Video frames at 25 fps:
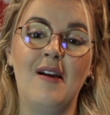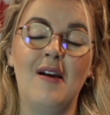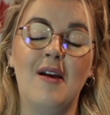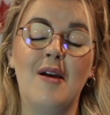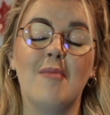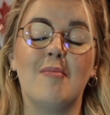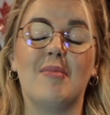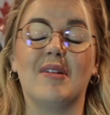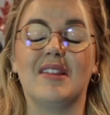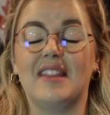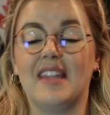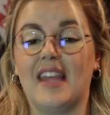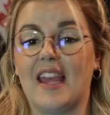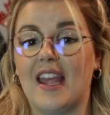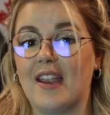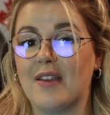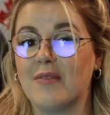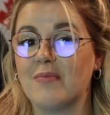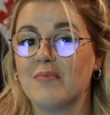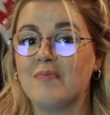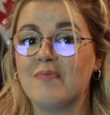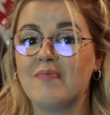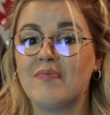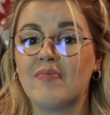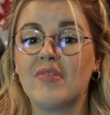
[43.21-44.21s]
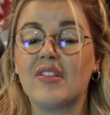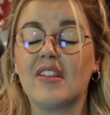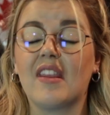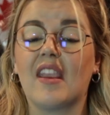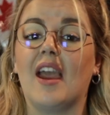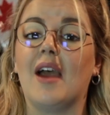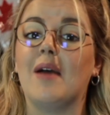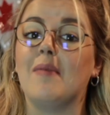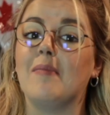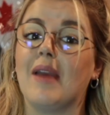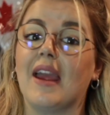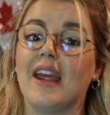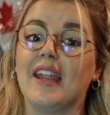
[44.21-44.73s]
But then,
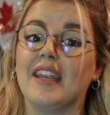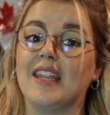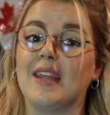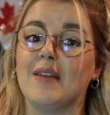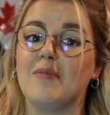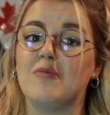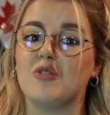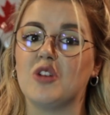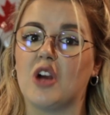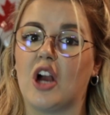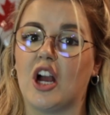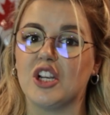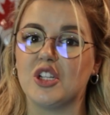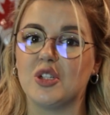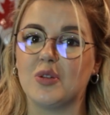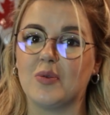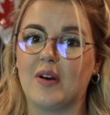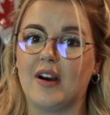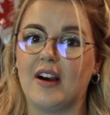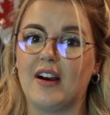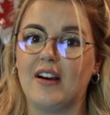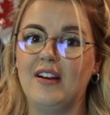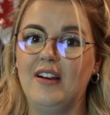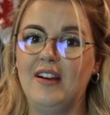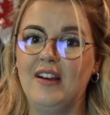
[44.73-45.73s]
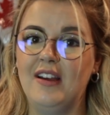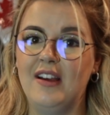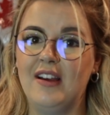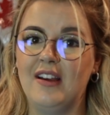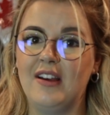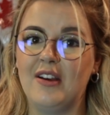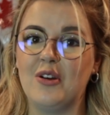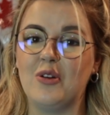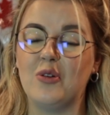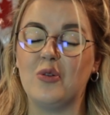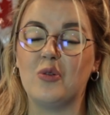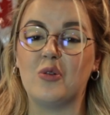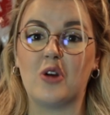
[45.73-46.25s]
a man named Joshua,
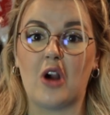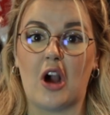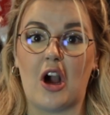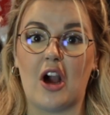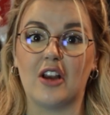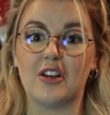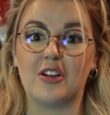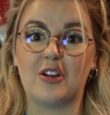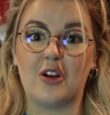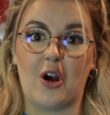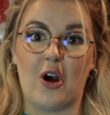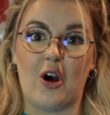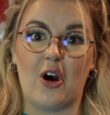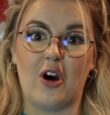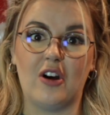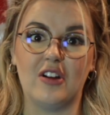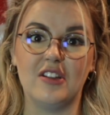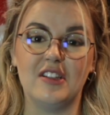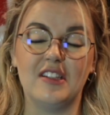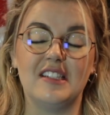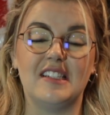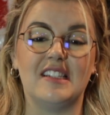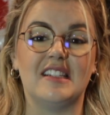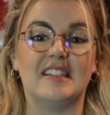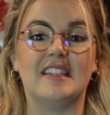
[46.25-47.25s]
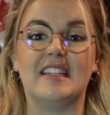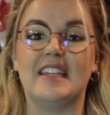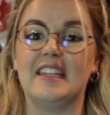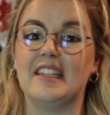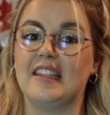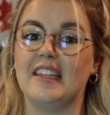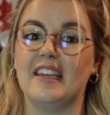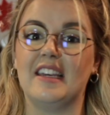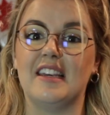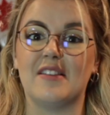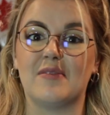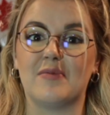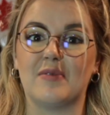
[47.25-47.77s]
who God called to lead
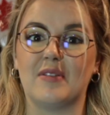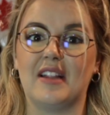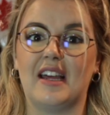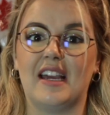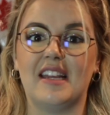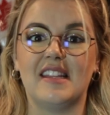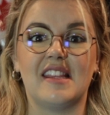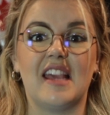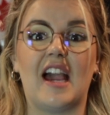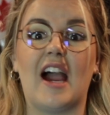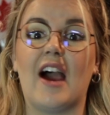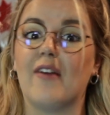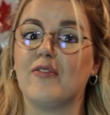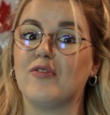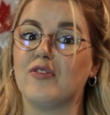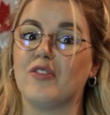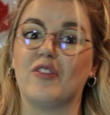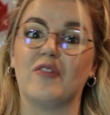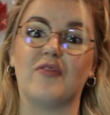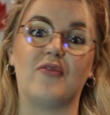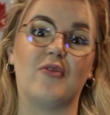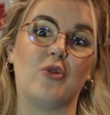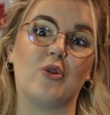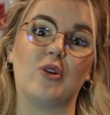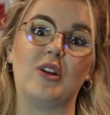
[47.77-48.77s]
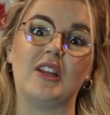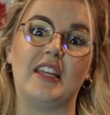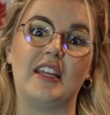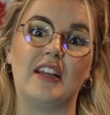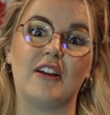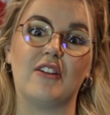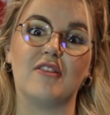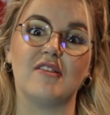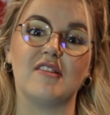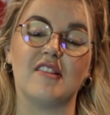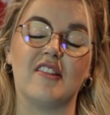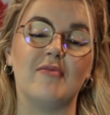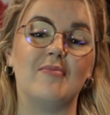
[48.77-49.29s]
the Israelites after the 40
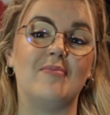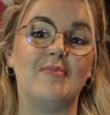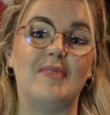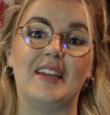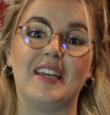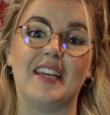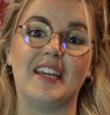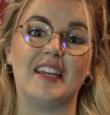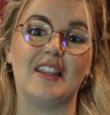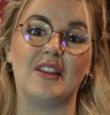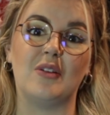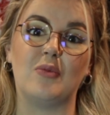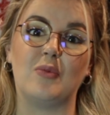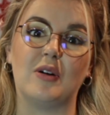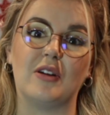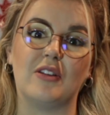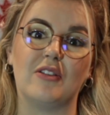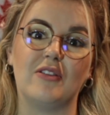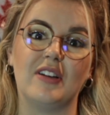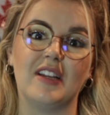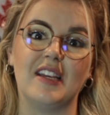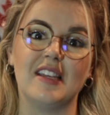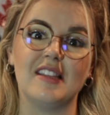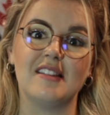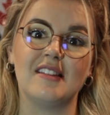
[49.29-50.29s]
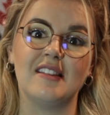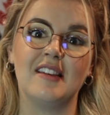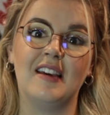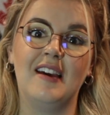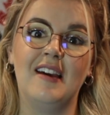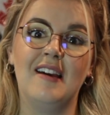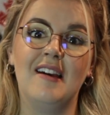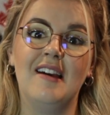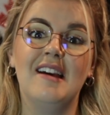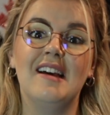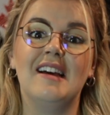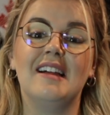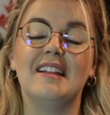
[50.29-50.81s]
years of being in the wilderness,
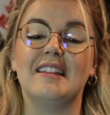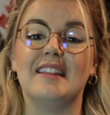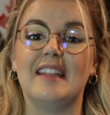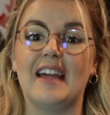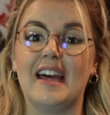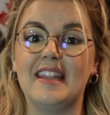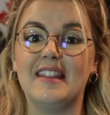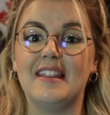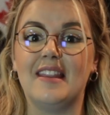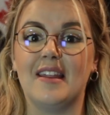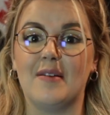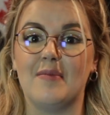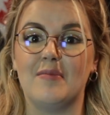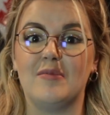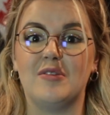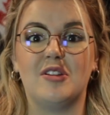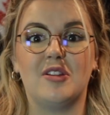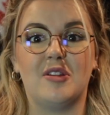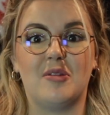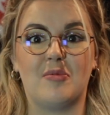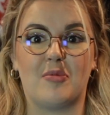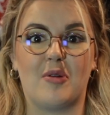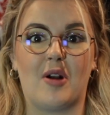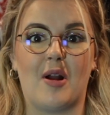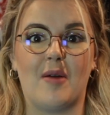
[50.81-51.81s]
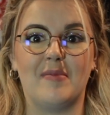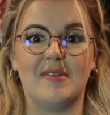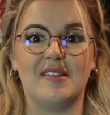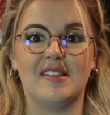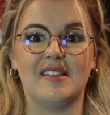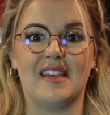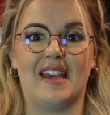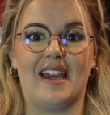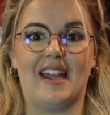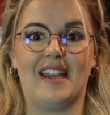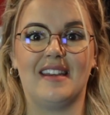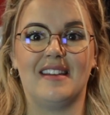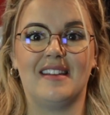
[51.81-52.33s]
led them to the Promised
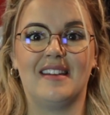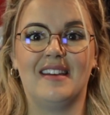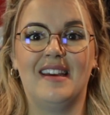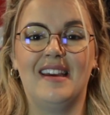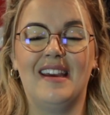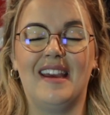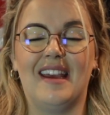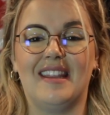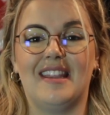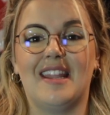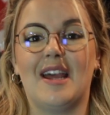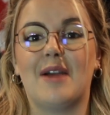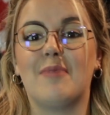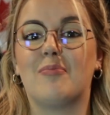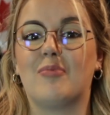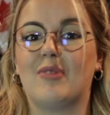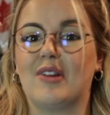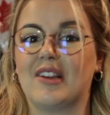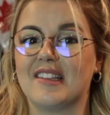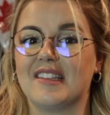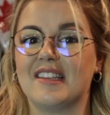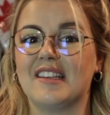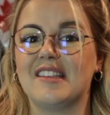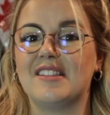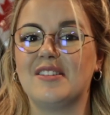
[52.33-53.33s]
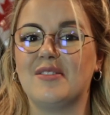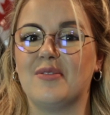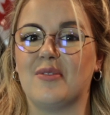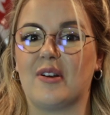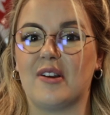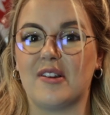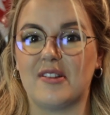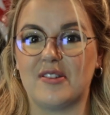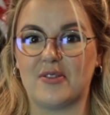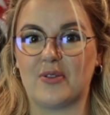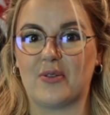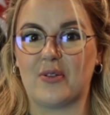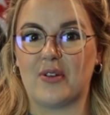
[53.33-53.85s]
Land. And that brings us to our
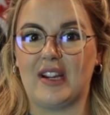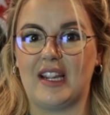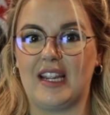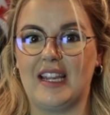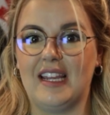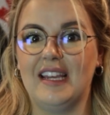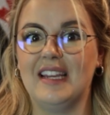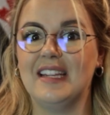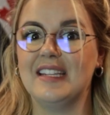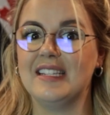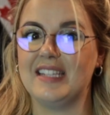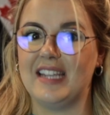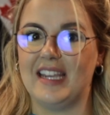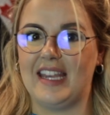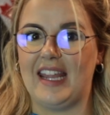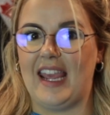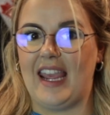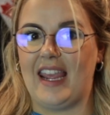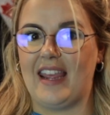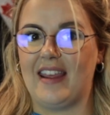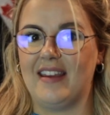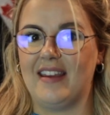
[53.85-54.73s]
story today.